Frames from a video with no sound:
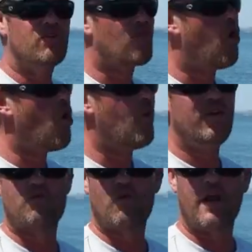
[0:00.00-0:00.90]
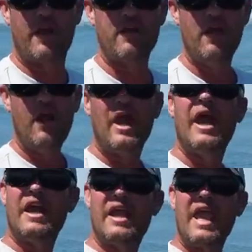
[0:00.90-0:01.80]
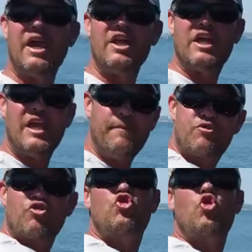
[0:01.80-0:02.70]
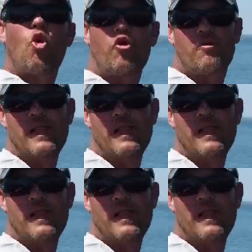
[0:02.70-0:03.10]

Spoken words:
is always running, and again, it keeps a shorter